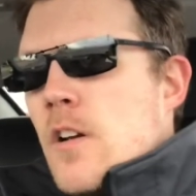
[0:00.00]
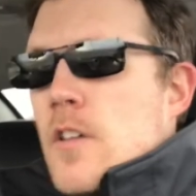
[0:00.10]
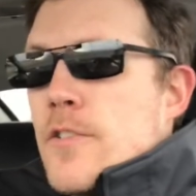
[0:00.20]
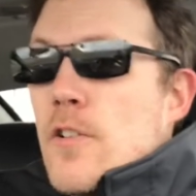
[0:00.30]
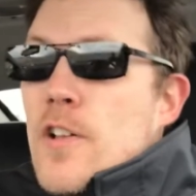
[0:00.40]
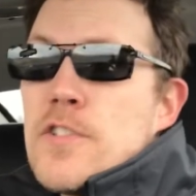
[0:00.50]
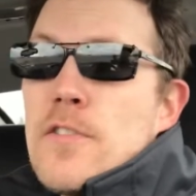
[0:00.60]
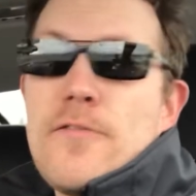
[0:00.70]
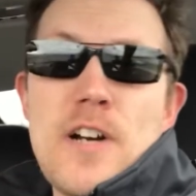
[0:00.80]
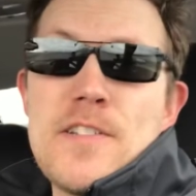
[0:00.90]
they're
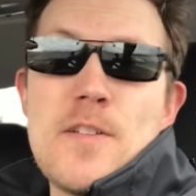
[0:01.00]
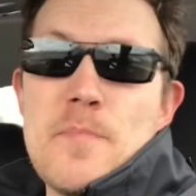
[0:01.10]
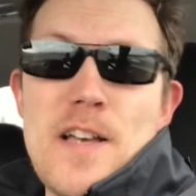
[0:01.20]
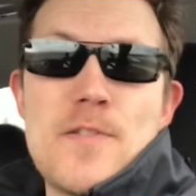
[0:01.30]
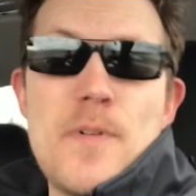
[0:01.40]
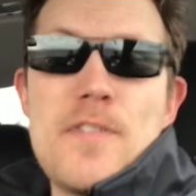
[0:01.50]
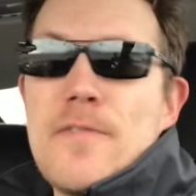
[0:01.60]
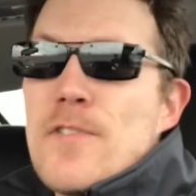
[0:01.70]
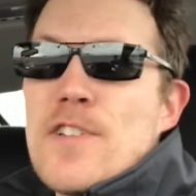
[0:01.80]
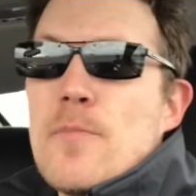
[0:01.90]
also fun to mess
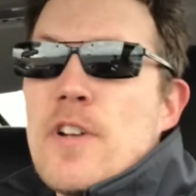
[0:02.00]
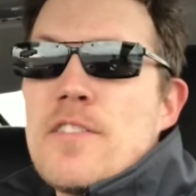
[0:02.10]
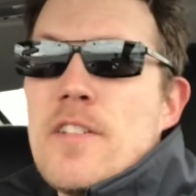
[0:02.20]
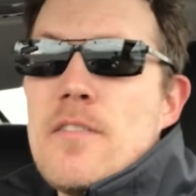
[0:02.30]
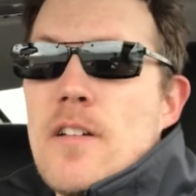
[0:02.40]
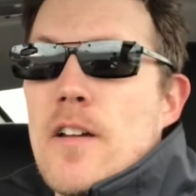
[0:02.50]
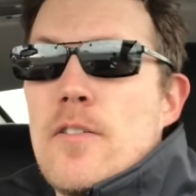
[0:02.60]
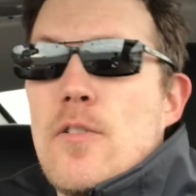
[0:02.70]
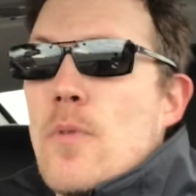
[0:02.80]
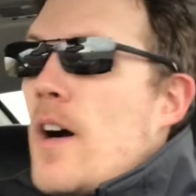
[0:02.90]
with for some reason. I
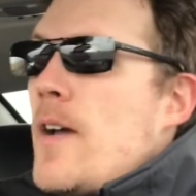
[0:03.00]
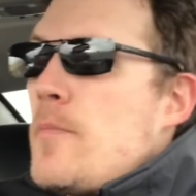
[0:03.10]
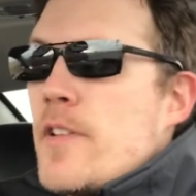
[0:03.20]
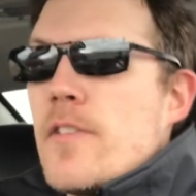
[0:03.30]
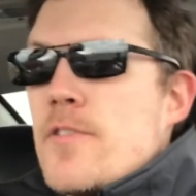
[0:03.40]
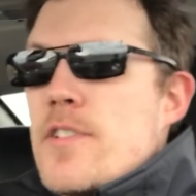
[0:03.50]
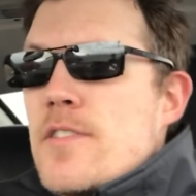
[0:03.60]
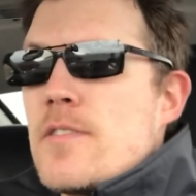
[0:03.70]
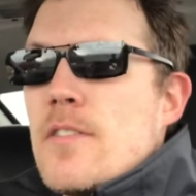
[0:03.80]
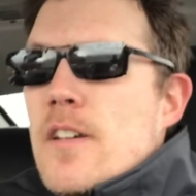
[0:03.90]
don't know why, but they're
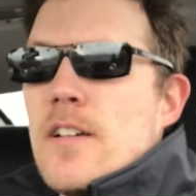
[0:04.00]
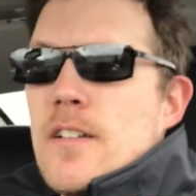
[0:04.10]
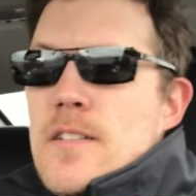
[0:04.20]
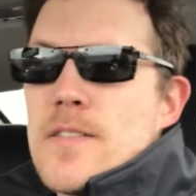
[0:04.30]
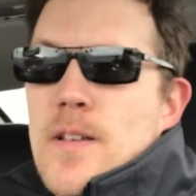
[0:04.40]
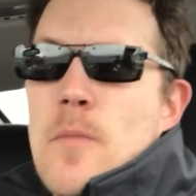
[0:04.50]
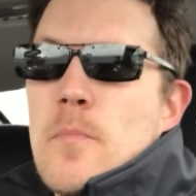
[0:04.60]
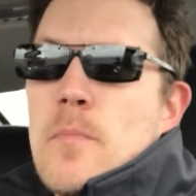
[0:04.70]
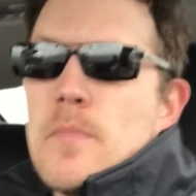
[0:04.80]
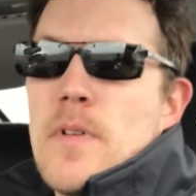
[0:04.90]
just,
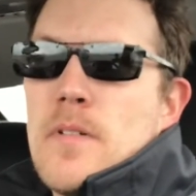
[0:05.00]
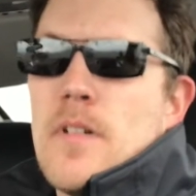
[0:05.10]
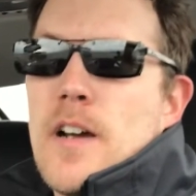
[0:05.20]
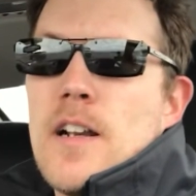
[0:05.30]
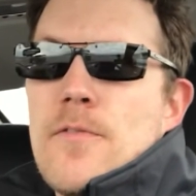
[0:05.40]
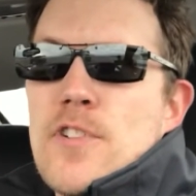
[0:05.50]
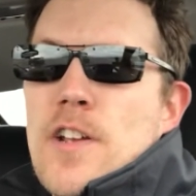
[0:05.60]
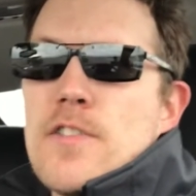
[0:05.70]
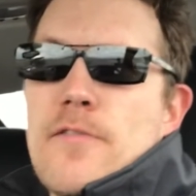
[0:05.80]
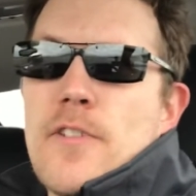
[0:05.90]
some
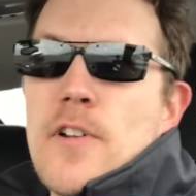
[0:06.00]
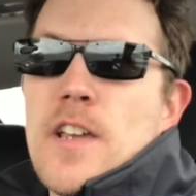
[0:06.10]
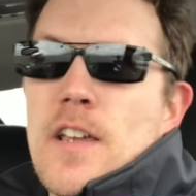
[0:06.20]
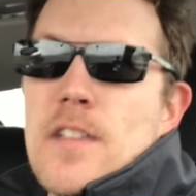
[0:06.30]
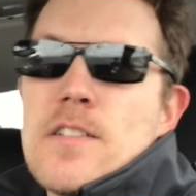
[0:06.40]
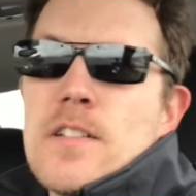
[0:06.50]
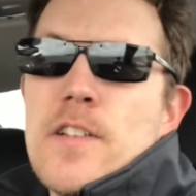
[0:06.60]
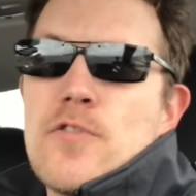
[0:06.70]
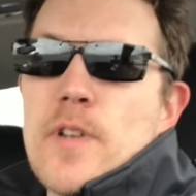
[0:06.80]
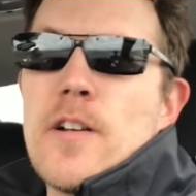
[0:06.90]
INFJs are very
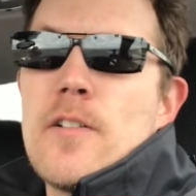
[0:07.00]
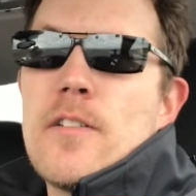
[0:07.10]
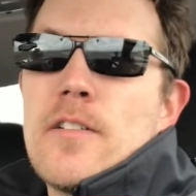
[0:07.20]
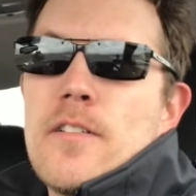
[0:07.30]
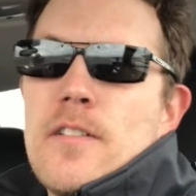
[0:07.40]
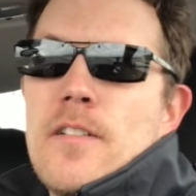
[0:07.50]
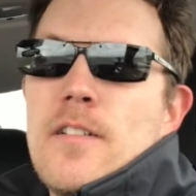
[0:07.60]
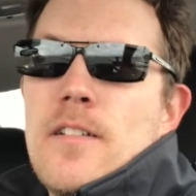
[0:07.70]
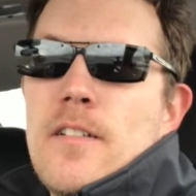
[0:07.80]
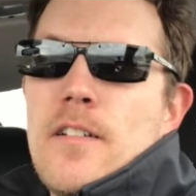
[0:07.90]
easily triggered
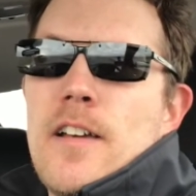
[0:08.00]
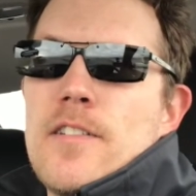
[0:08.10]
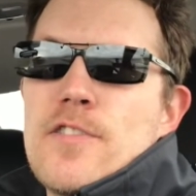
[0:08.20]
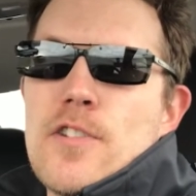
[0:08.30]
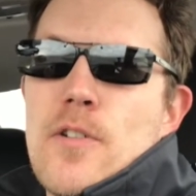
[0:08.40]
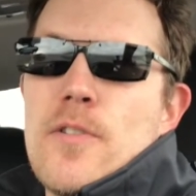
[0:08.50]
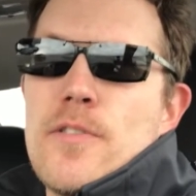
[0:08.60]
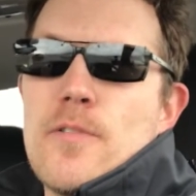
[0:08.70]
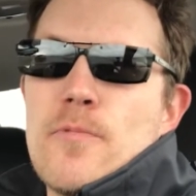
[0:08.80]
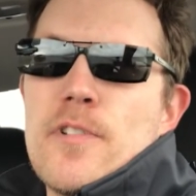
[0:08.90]
and so
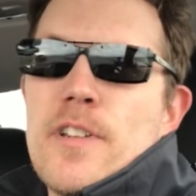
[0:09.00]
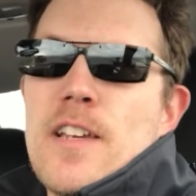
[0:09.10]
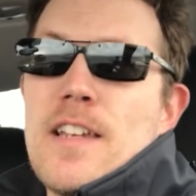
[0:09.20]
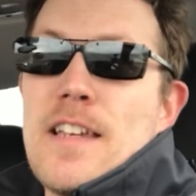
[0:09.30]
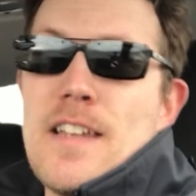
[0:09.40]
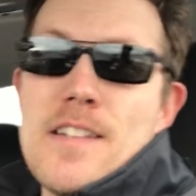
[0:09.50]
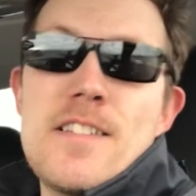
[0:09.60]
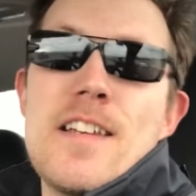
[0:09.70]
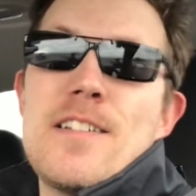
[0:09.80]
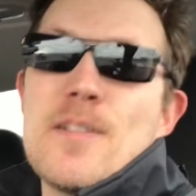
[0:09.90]
they're really
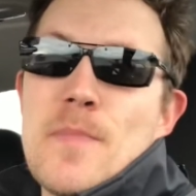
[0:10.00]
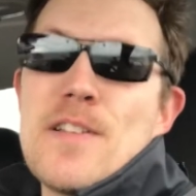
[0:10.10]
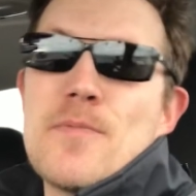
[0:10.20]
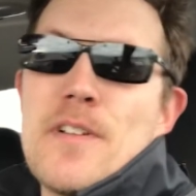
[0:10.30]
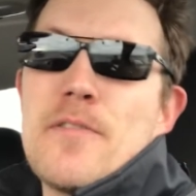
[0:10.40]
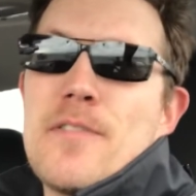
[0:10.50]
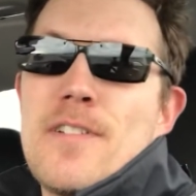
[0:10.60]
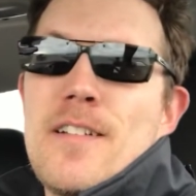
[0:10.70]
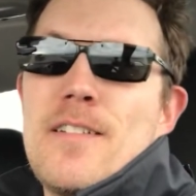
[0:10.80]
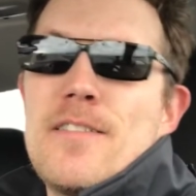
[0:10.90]
easy to mess with.
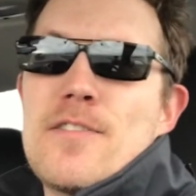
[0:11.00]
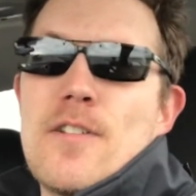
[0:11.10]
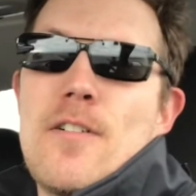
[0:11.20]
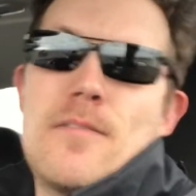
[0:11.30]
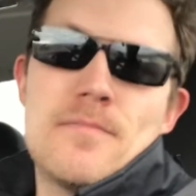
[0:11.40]
So